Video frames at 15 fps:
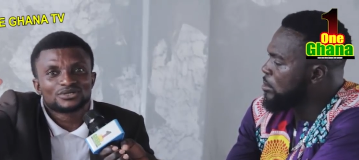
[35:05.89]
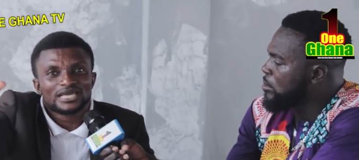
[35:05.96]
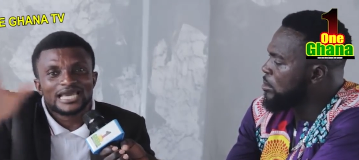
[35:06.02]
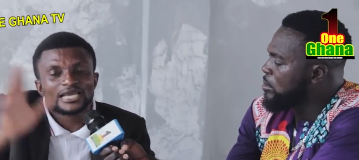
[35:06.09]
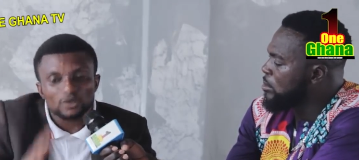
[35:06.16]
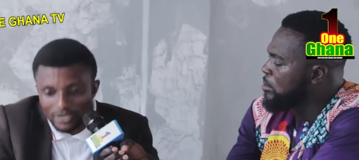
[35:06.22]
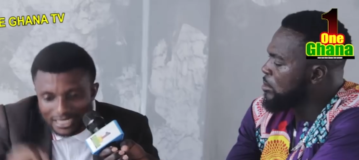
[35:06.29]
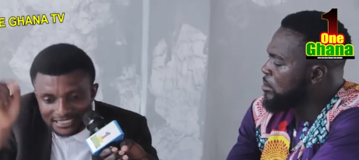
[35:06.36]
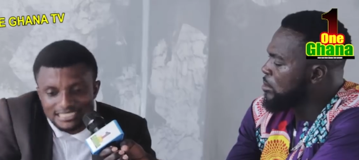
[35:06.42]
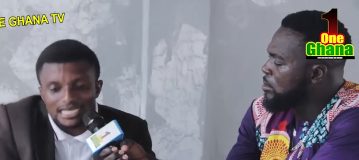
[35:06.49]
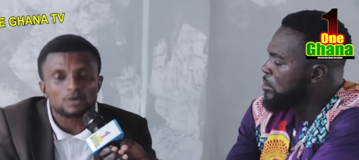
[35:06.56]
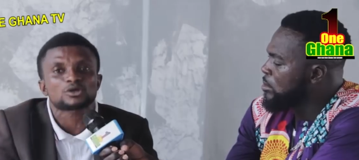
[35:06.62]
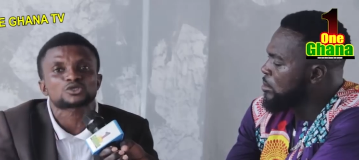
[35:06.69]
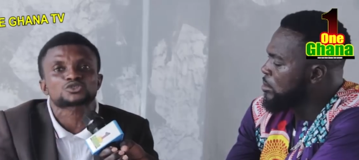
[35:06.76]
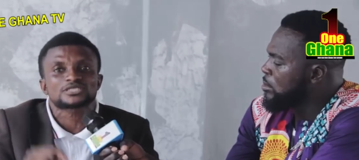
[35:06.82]
Speaker 1: And on the day
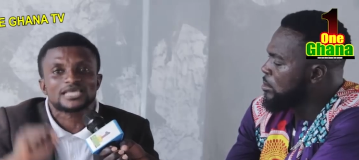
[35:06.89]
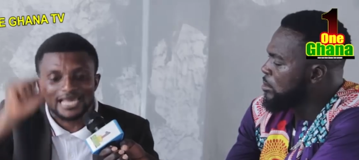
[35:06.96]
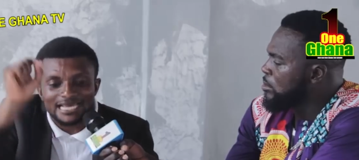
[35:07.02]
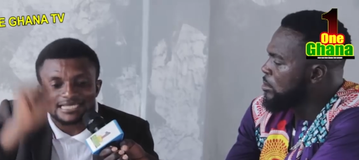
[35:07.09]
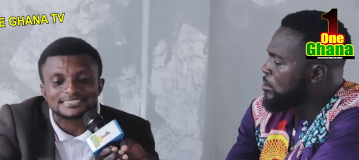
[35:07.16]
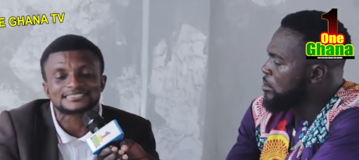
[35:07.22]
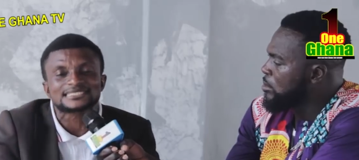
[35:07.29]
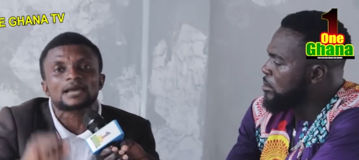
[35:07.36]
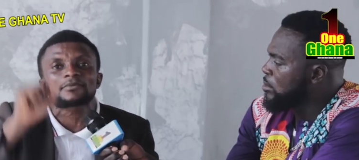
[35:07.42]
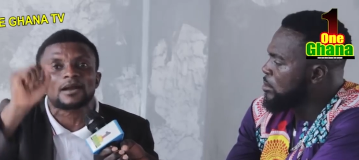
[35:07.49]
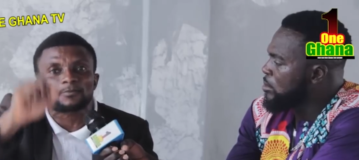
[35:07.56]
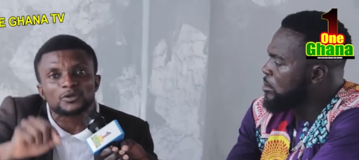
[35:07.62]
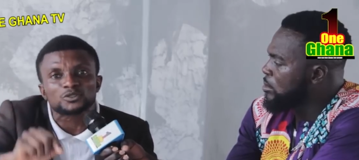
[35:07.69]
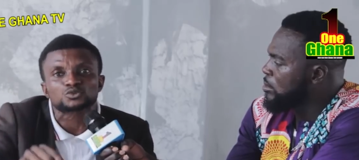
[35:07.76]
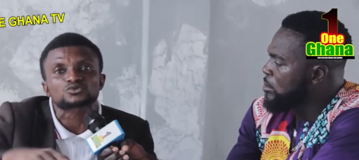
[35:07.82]
also ye End Time
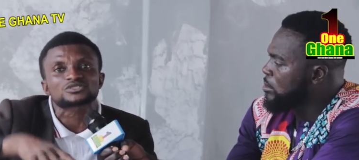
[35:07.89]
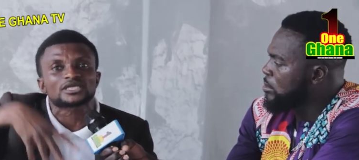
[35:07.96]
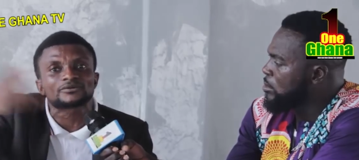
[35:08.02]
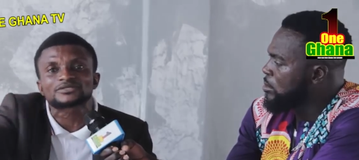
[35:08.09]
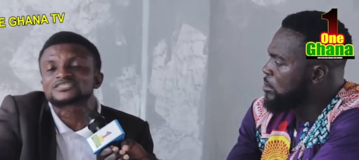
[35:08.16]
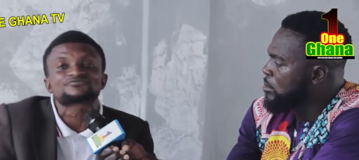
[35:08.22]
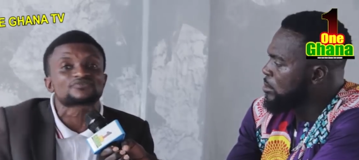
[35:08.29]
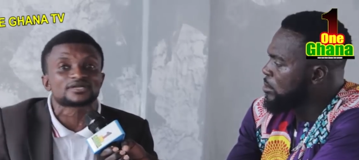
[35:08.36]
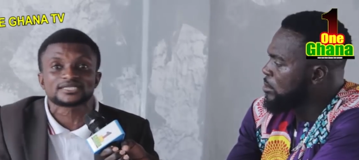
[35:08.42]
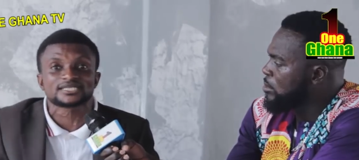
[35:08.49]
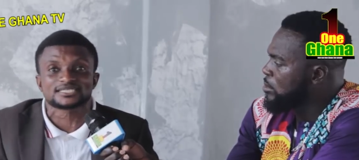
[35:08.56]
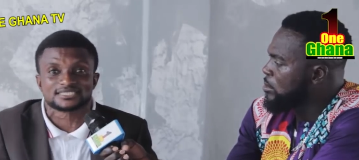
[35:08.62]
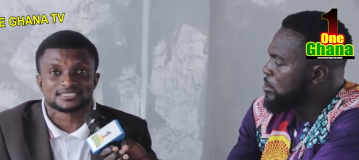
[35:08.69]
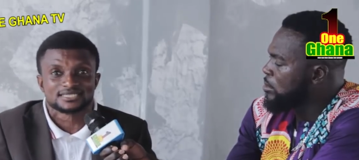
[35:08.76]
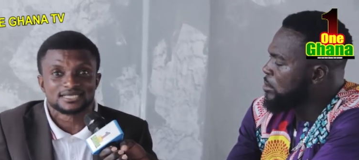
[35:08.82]
Apostolic Charity
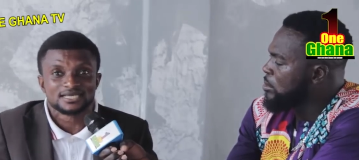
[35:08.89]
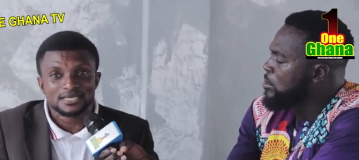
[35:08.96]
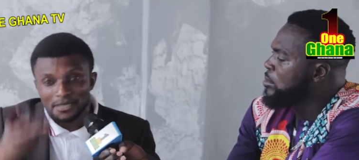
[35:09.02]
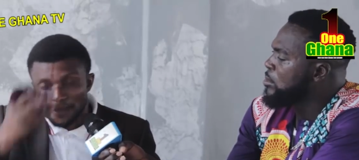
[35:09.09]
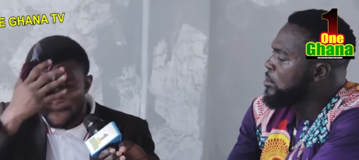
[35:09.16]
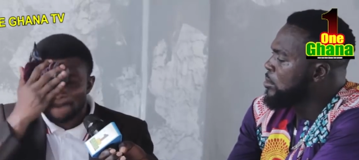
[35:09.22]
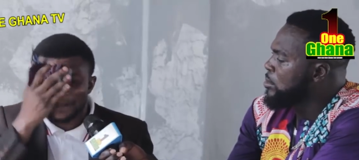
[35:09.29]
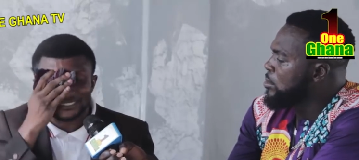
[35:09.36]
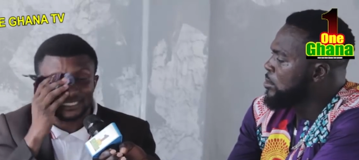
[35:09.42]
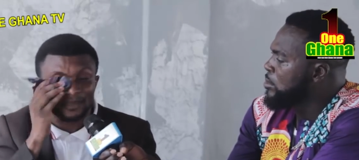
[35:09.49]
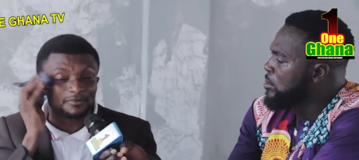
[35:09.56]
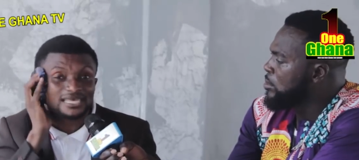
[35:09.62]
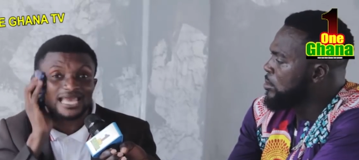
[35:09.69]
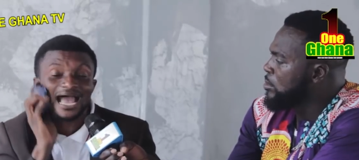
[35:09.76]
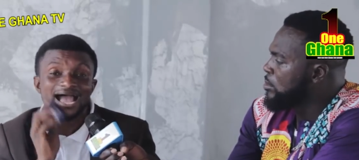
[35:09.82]
Foundation. But the
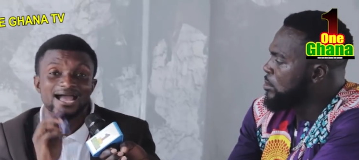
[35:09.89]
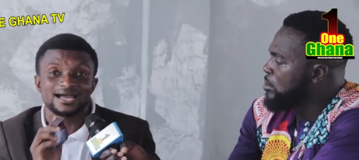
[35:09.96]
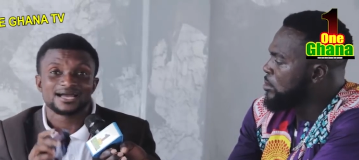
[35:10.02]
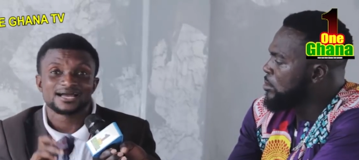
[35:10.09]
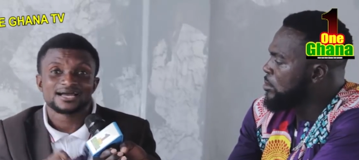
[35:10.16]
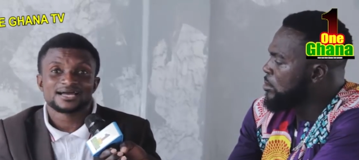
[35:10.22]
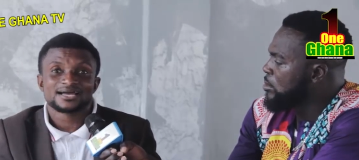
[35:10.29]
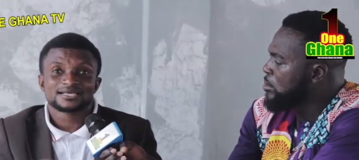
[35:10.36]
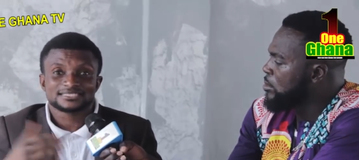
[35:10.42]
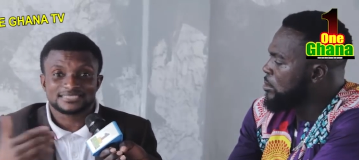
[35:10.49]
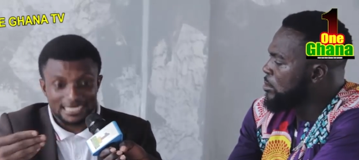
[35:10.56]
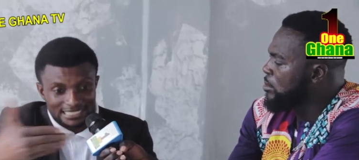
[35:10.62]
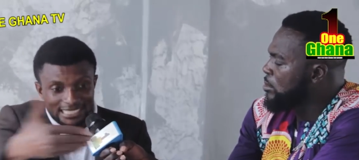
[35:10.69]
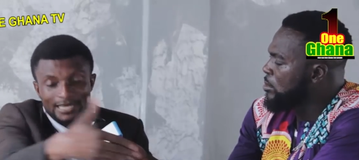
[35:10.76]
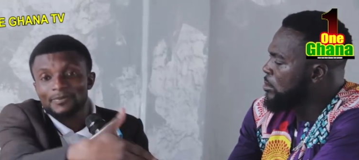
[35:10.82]
beer
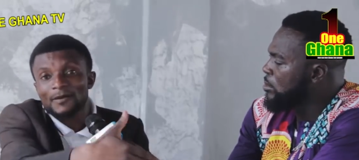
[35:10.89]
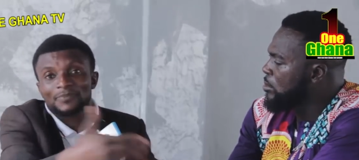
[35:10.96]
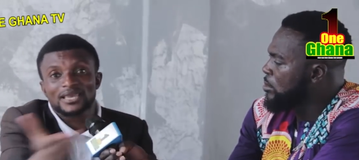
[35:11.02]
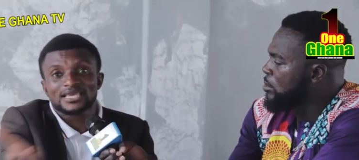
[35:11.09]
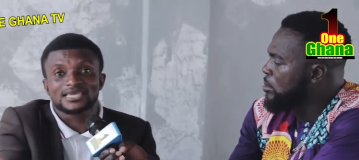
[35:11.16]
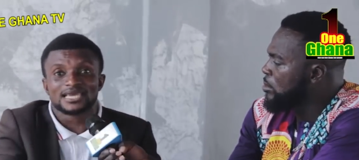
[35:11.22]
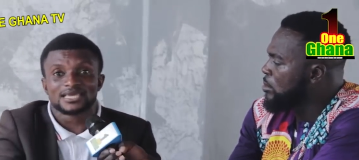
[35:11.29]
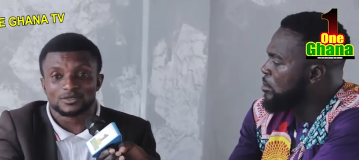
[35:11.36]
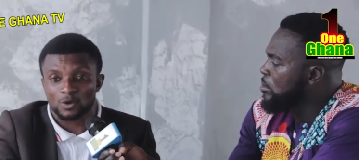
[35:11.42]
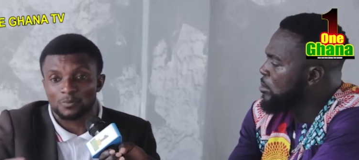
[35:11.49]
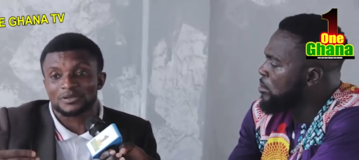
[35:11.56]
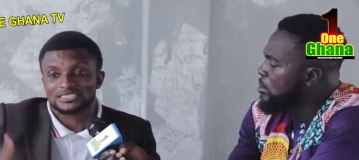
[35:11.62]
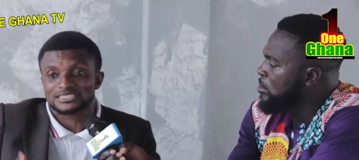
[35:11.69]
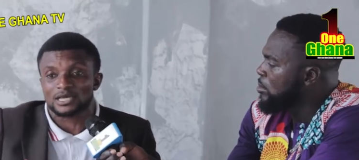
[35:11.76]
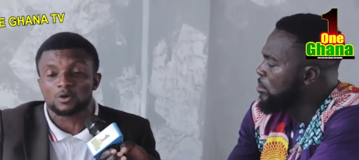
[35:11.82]
said the papa came,
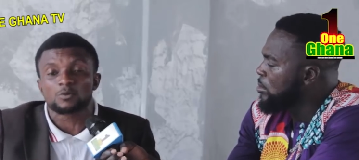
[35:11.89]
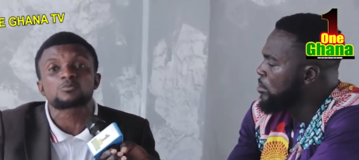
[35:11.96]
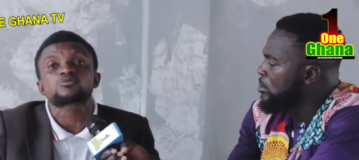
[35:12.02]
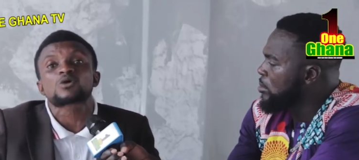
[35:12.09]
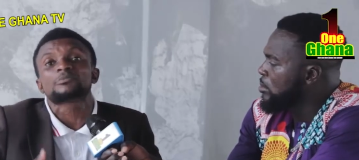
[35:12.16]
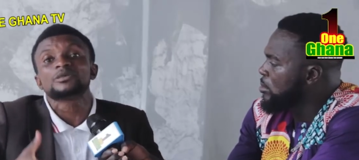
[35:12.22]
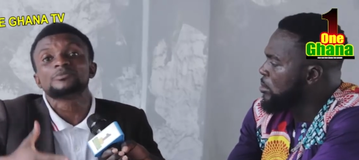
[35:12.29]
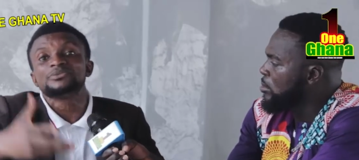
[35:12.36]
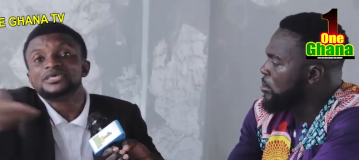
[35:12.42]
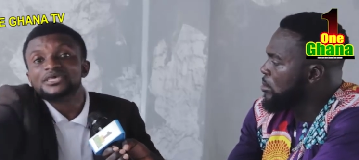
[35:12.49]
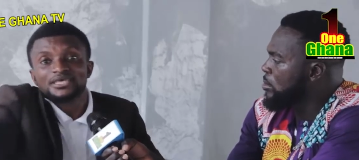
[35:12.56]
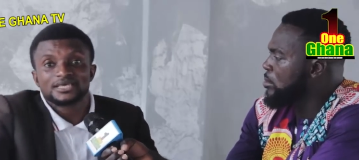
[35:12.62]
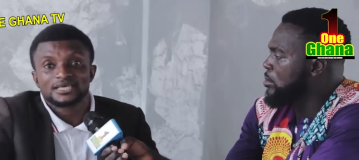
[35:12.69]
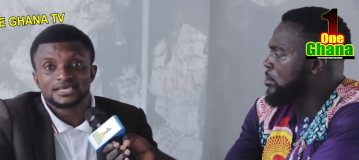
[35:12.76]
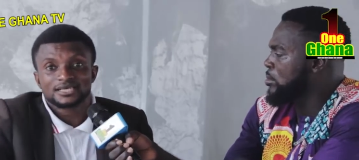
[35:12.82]
Uber say, oh, baby,